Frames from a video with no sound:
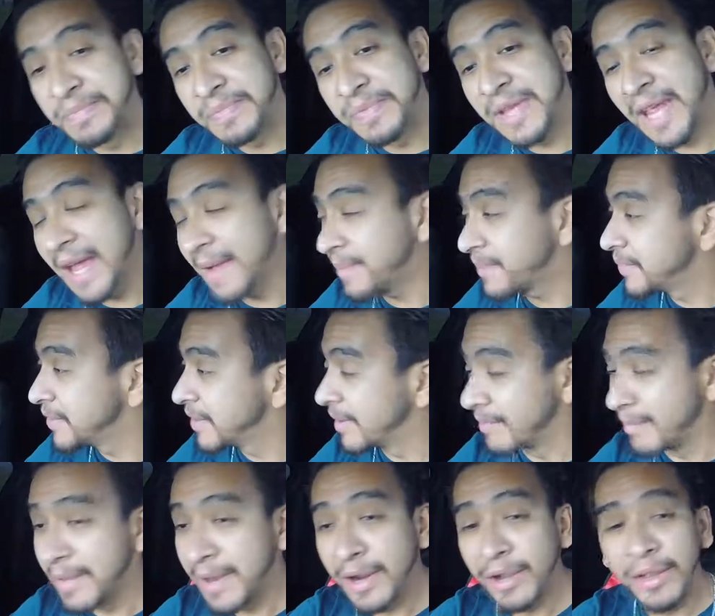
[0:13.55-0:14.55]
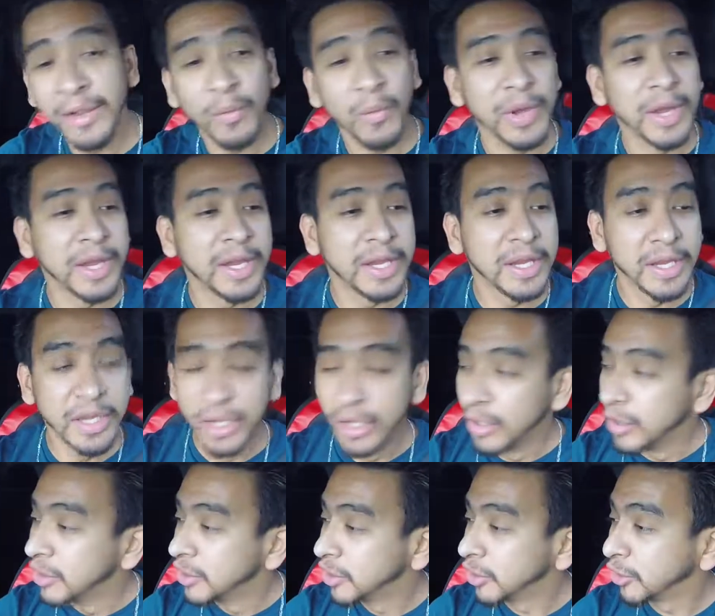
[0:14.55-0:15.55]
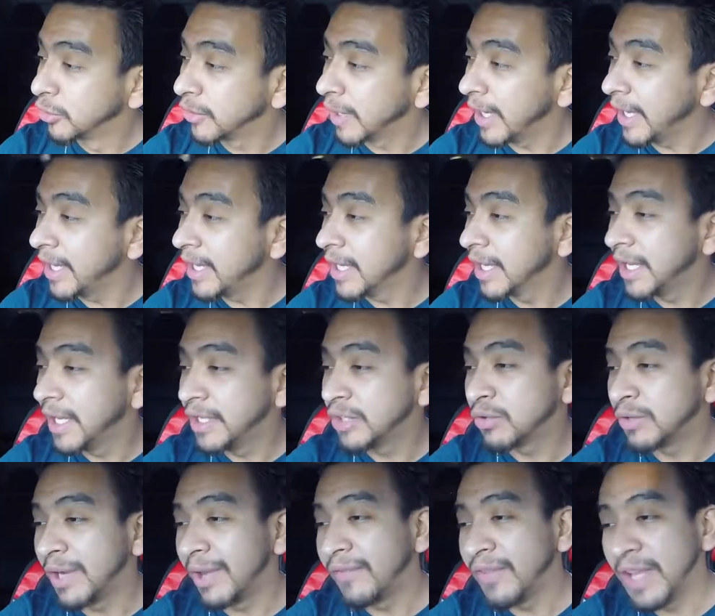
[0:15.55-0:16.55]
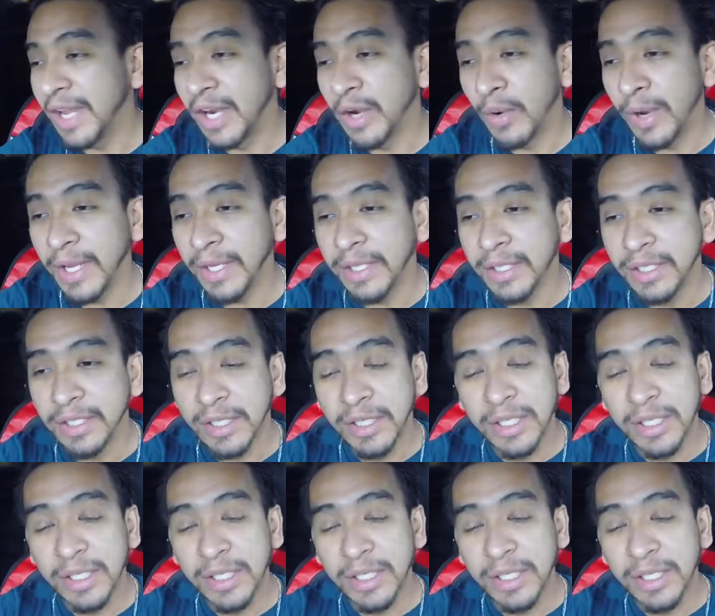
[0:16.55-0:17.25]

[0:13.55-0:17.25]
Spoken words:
Yep, middle of the week. So today is gonna be a great